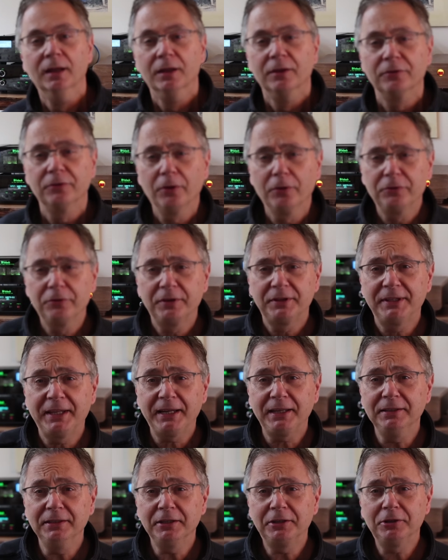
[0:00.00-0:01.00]
So the
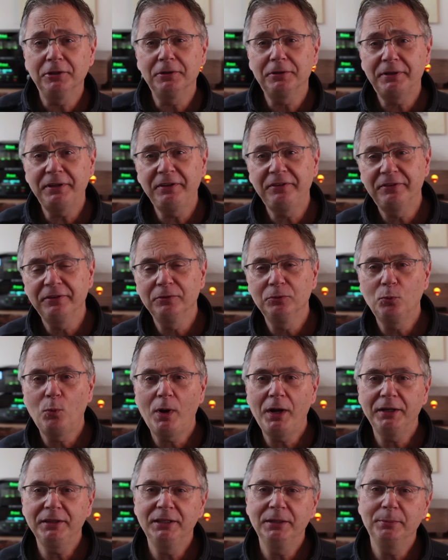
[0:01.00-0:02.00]
technical reason
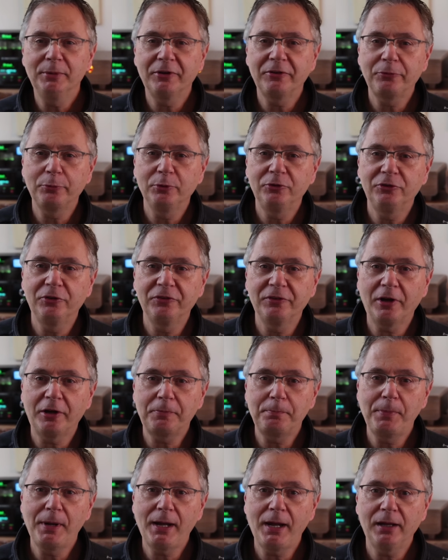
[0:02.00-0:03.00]
why dimmer switches
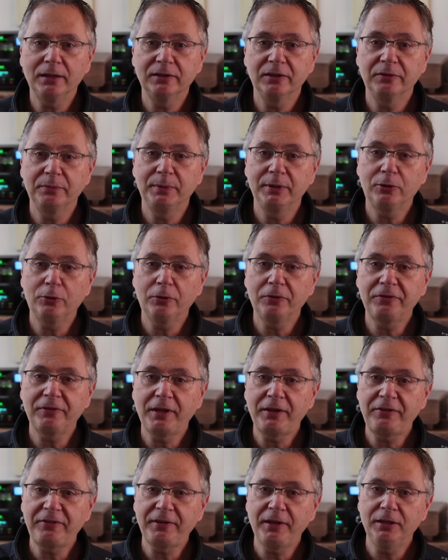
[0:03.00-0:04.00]
are bad is because
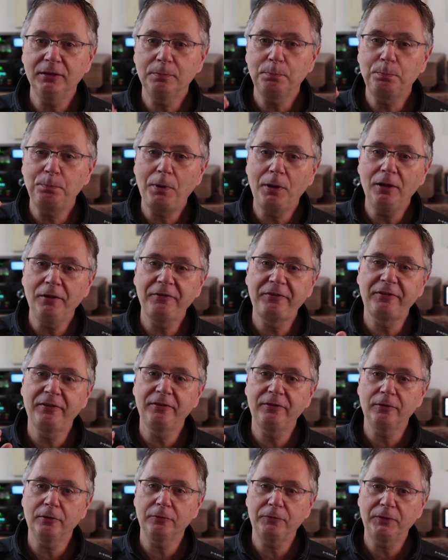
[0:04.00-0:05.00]
they send
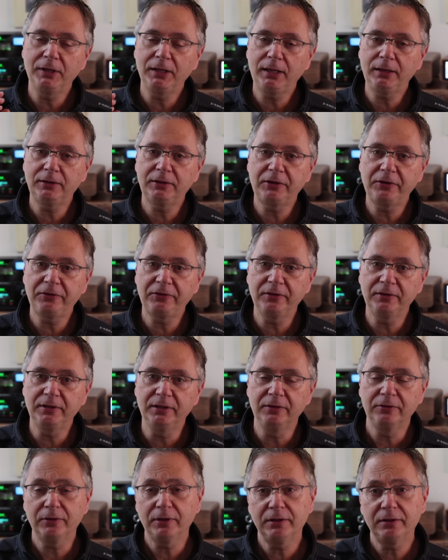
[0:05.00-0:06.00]
pulses of
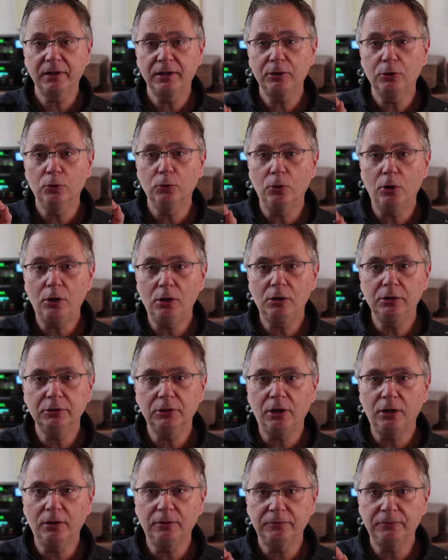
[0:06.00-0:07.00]
electricity. So they go on,
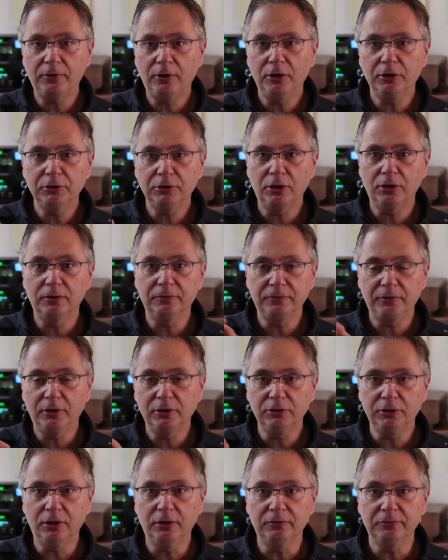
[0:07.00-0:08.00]
off, on, off,
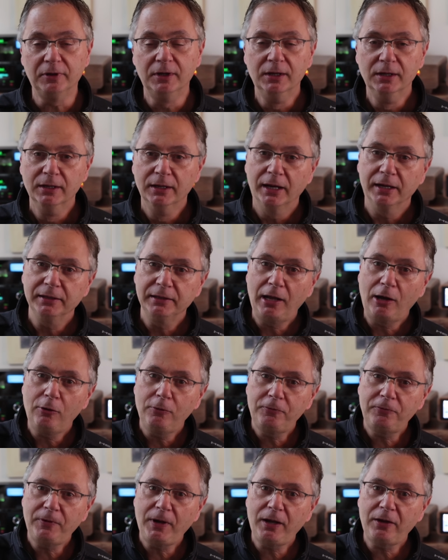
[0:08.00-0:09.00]
on, off. And how
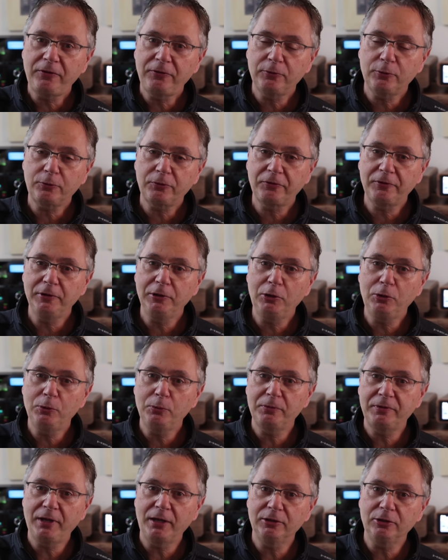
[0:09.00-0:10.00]
fast or
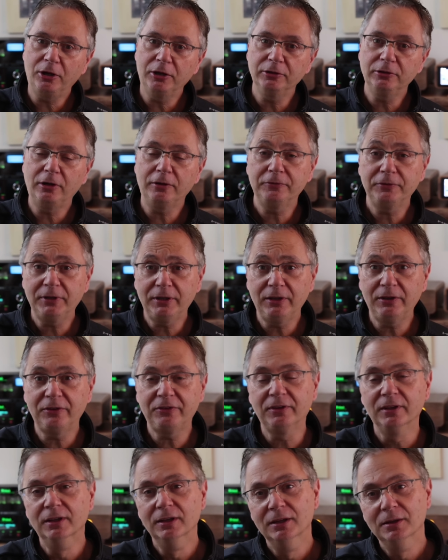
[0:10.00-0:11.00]
slow that on, off
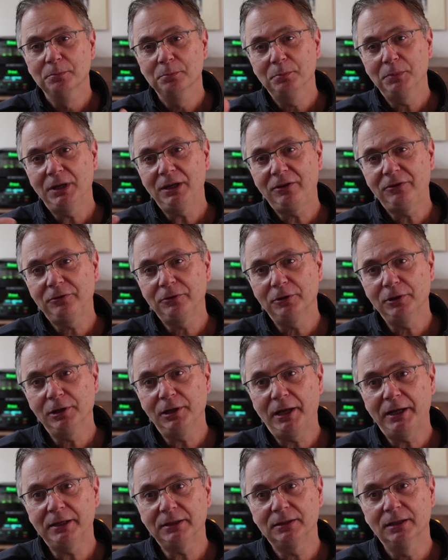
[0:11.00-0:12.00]
is makes your
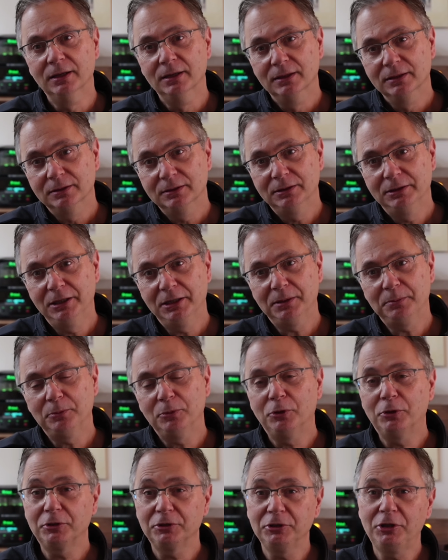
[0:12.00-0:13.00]
light dim
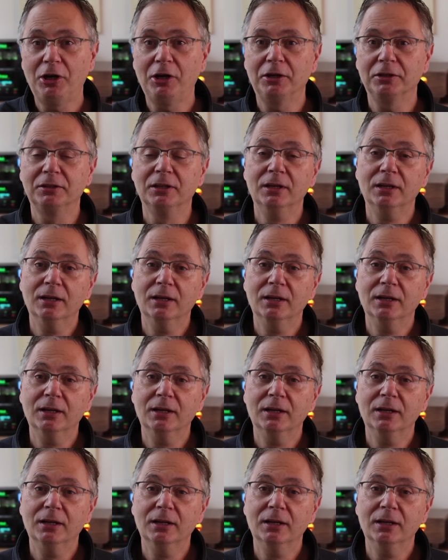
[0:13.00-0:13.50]
or not.